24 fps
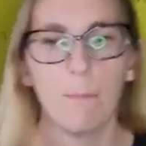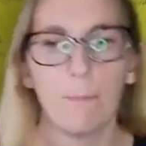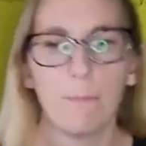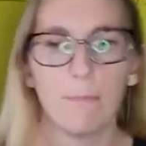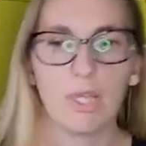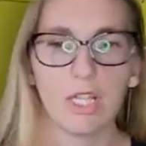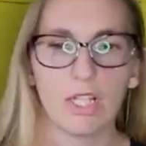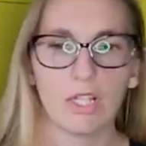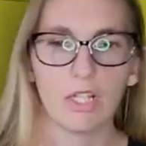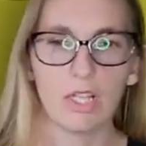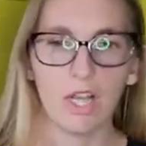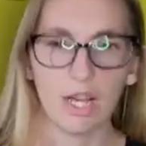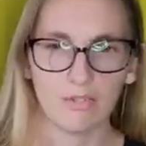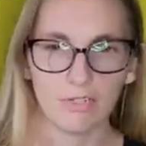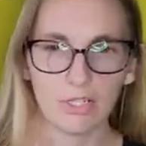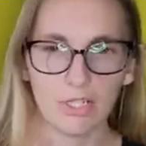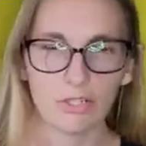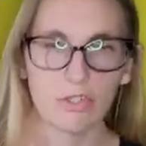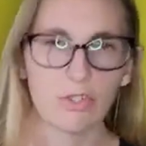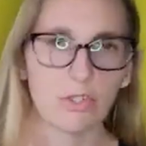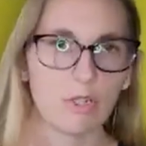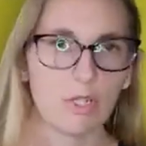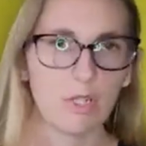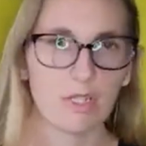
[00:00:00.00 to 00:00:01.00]

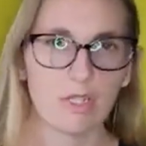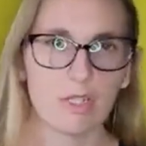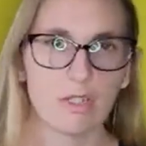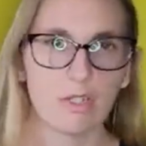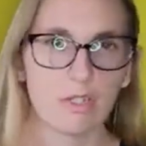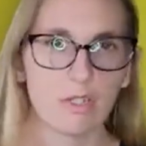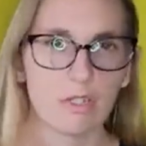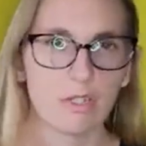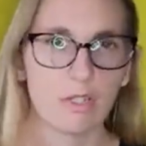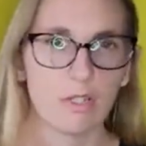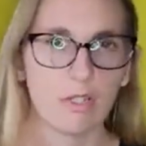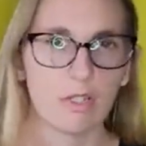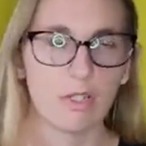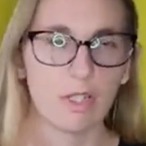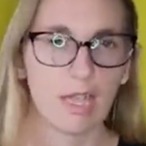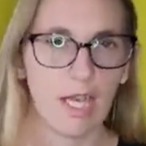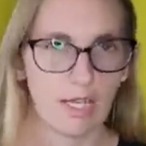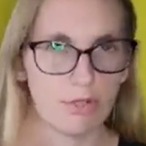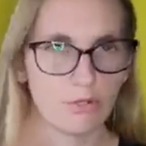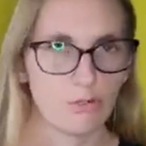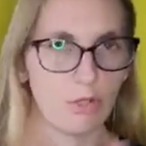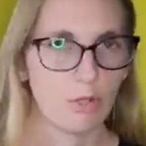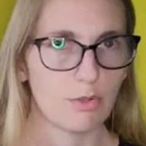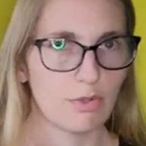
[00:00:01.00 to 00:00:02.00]
McGovern, so this is
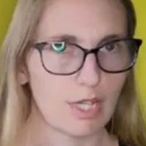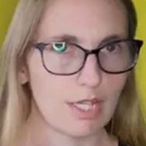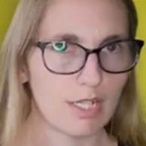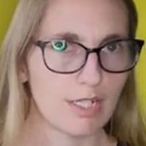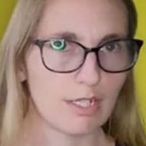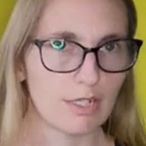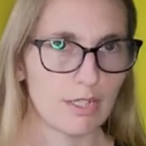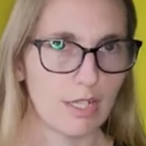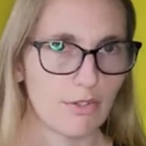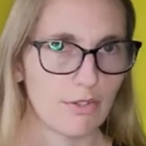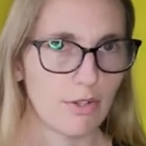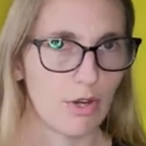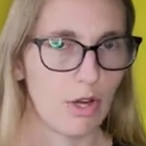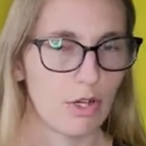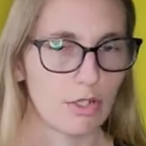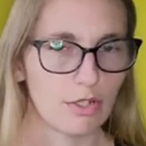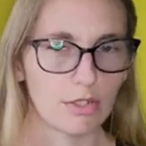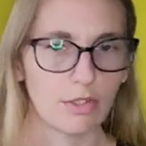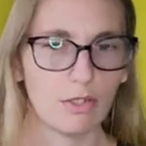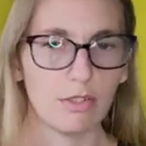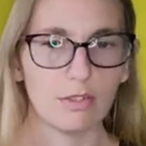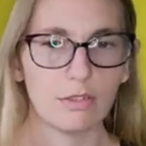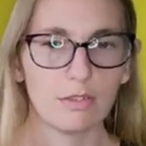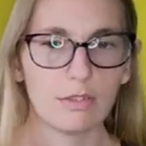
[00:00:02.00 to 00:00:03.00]
Castro citing another
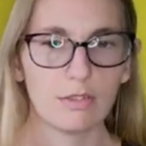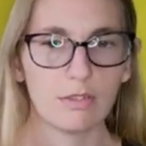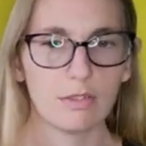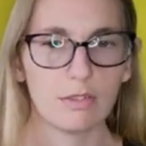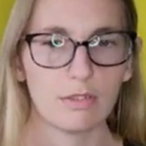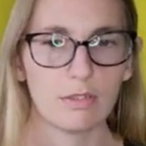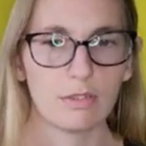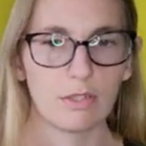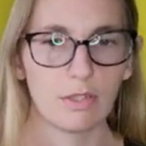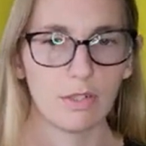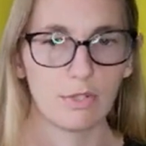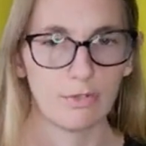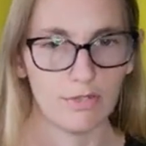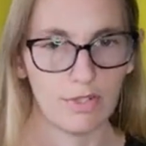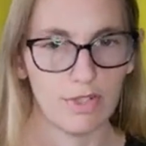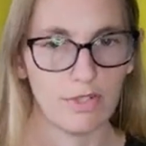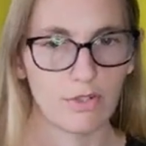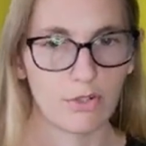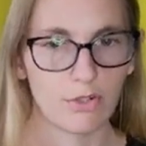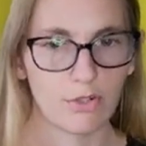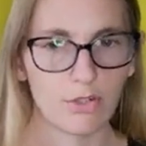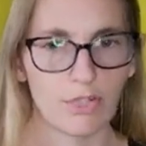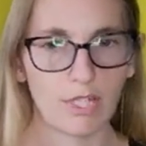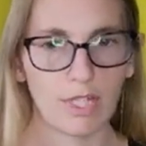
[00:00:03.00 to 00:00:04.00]
article or
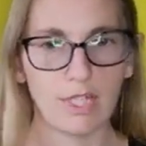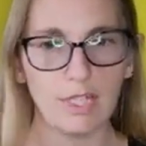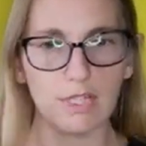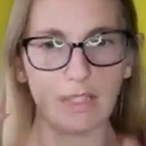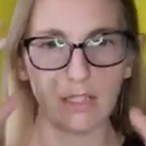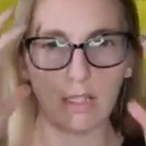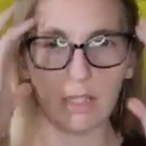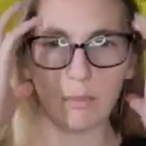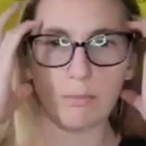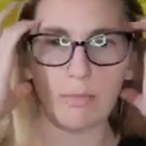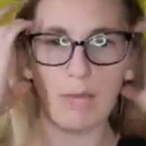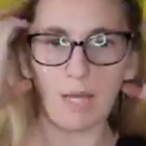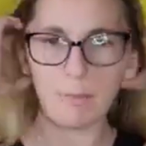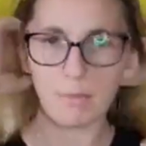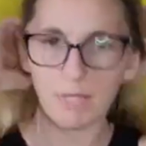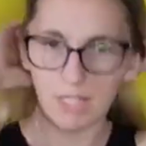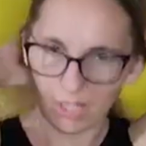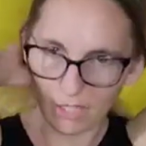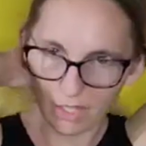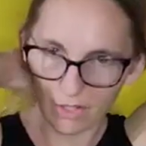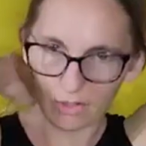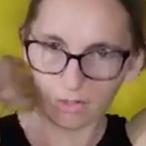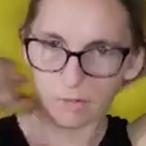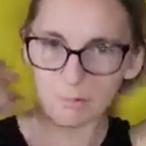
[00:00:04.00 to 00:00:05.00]
research study done by
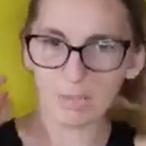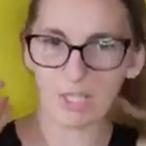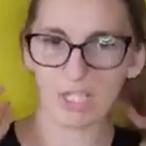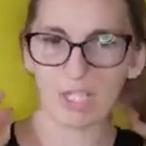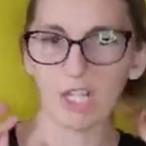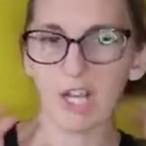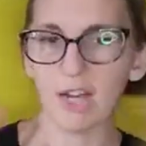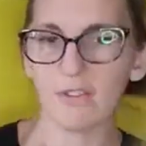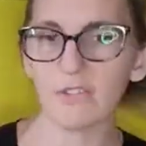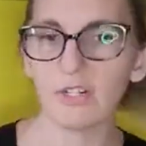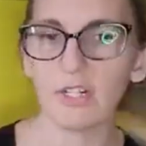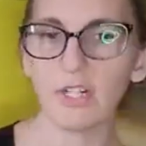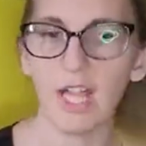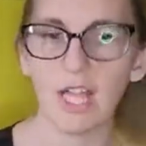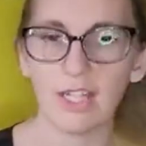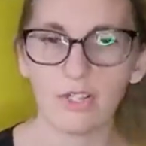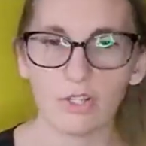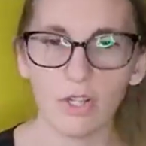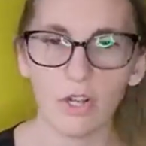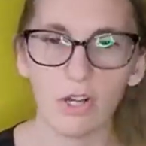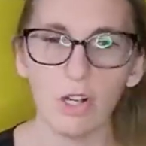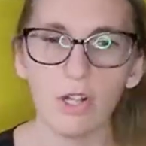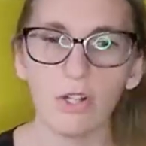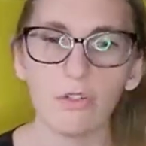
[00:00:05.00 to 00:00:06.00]
McGovern
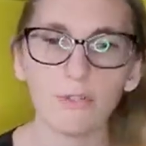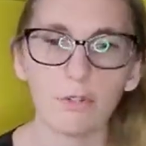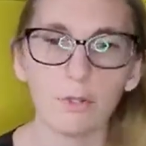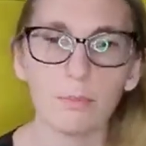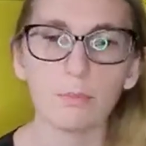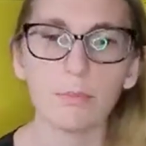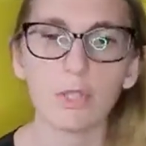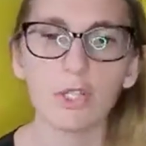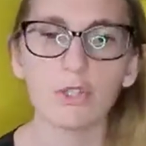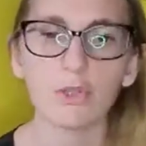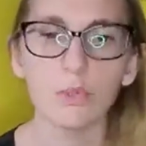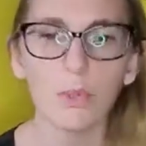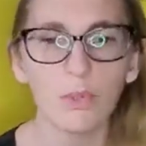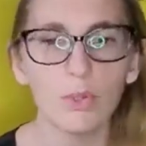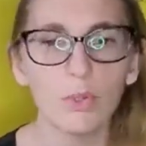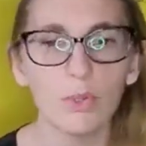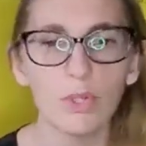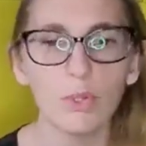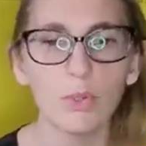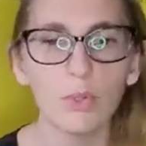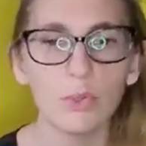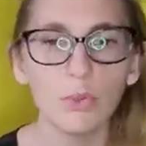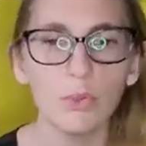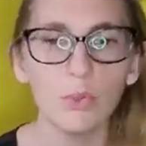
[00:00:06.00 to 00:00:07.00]
et al. From
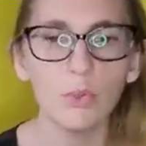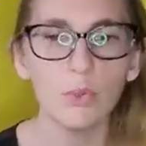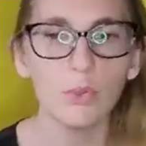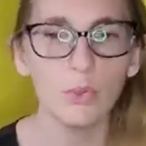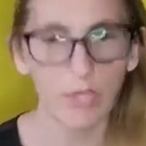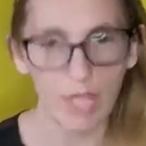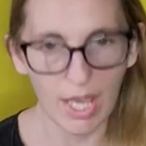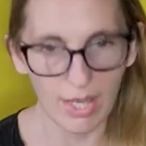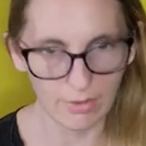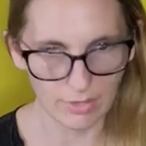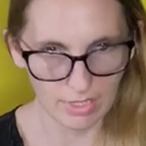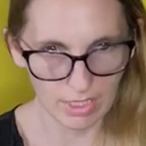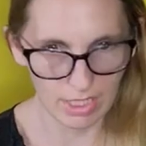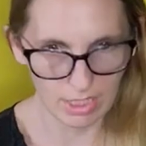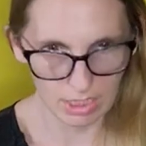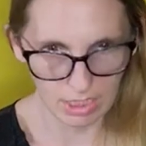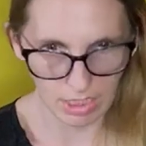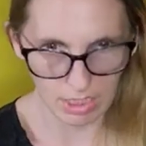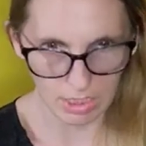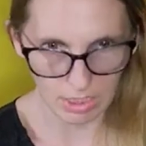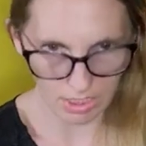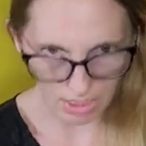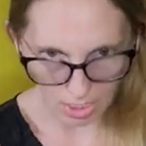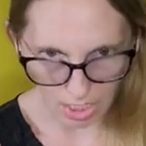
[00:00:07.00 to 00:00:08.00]

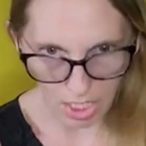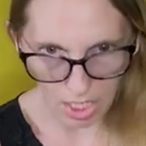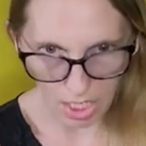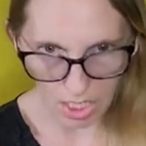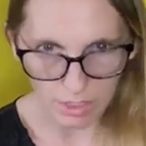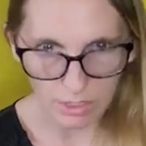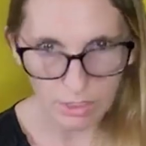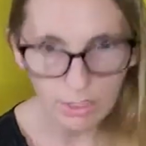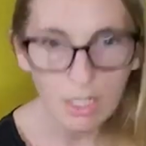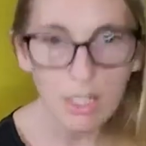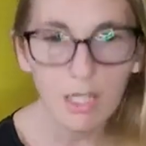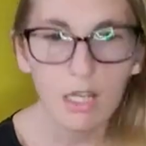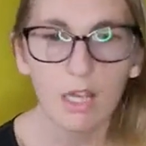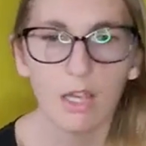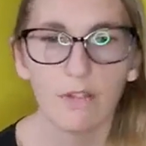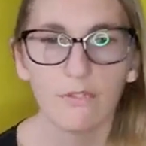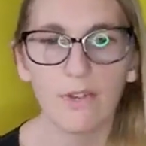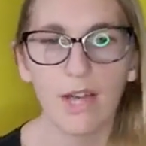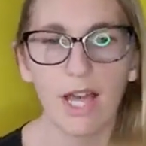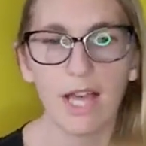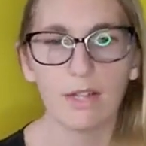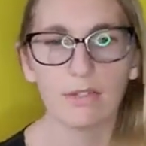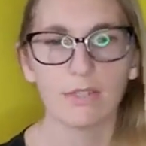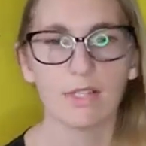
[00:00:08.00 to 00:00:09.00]
2009,
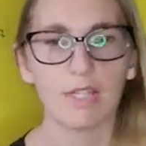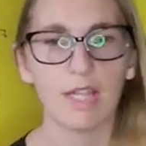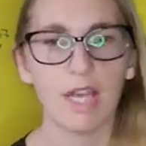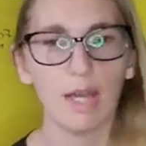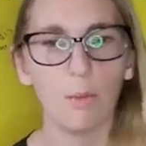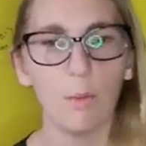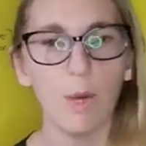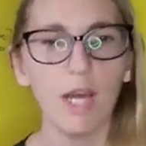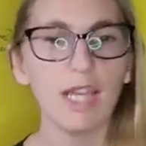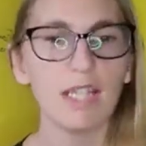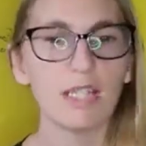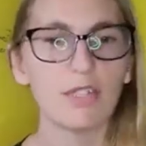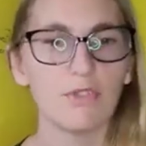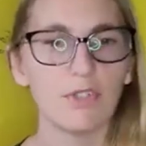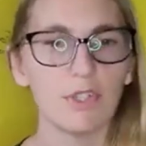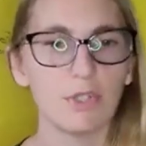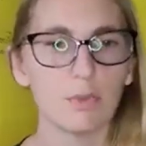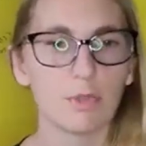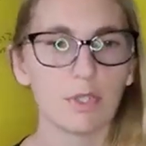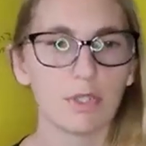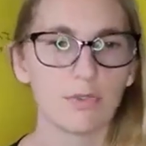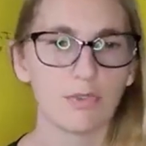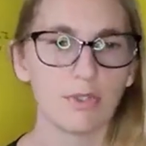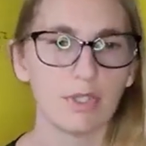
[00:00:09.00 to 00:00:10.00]
found that white
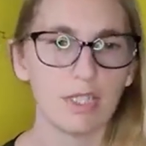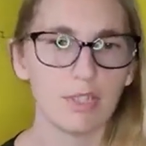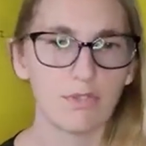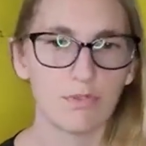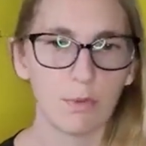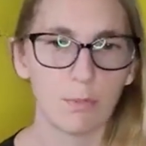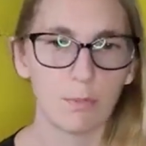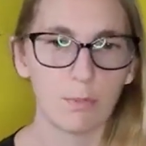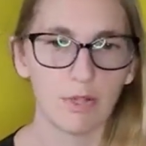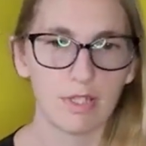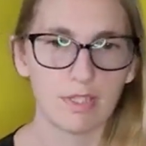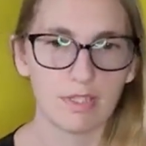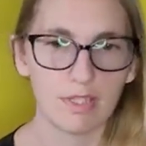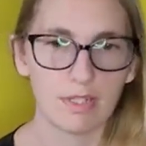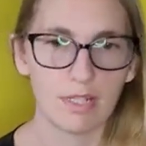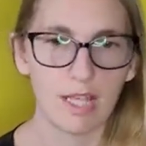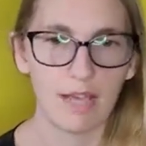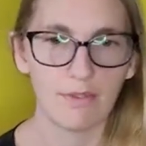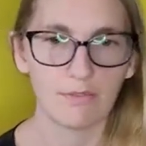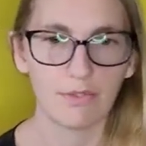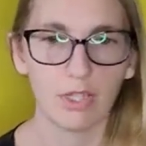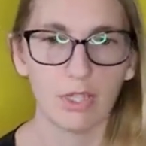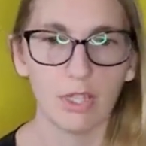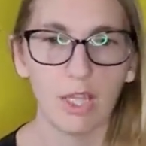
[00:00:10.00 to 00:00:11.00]
individuals released from prison
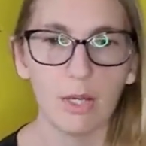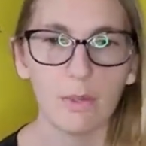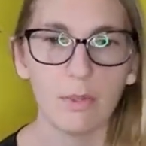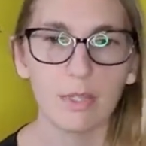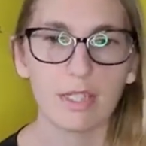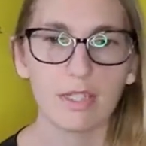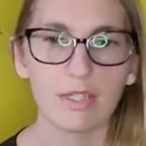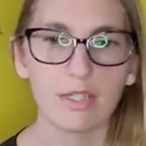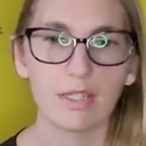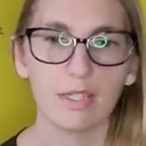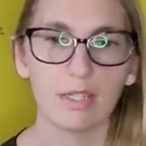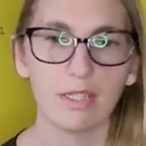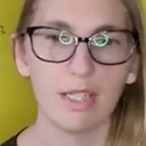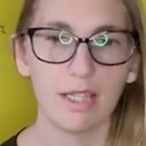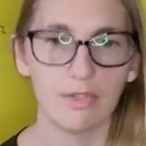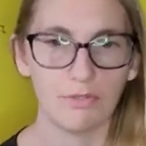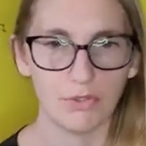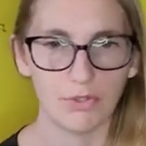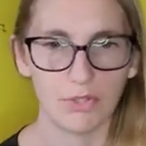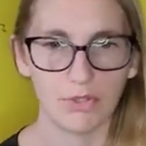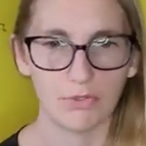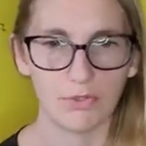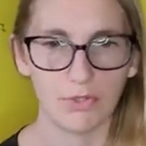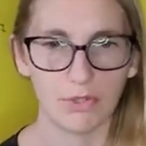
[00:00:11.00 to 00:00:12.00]
have the lowest
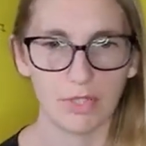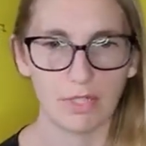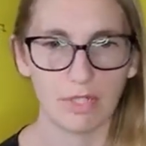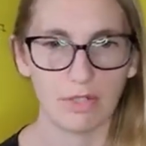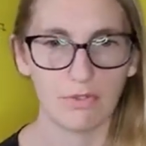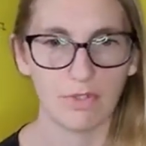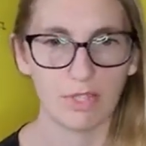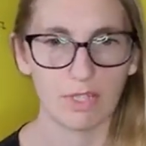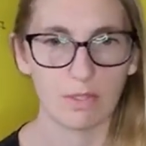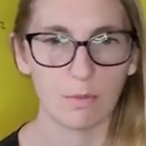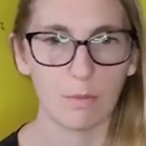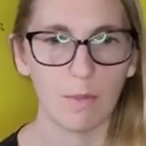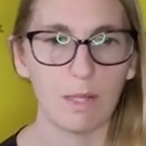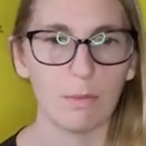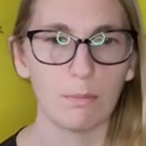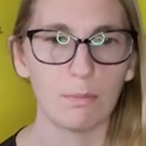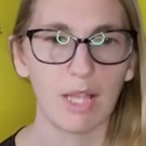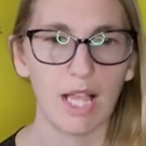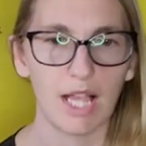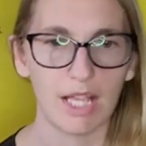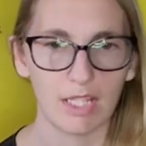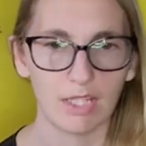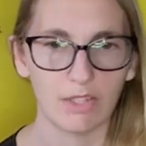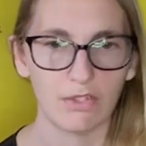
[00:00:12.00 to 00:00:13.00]
levels of recidivism and
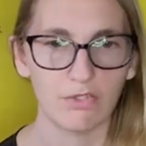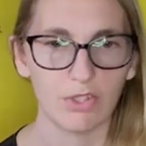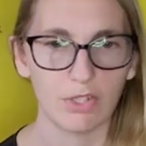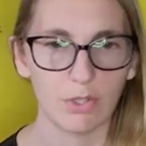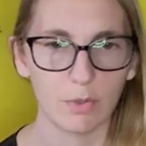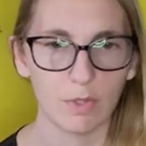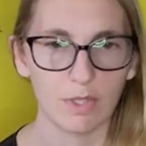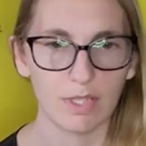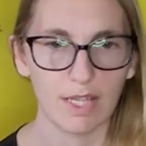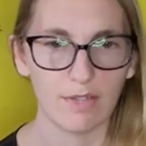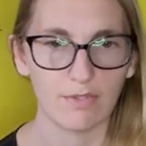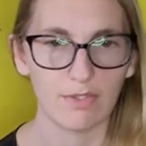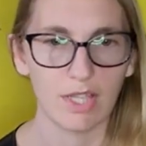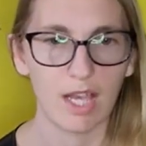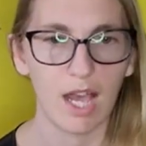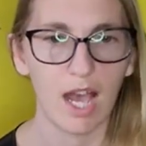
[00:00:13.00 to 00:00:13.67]
Black individuals have the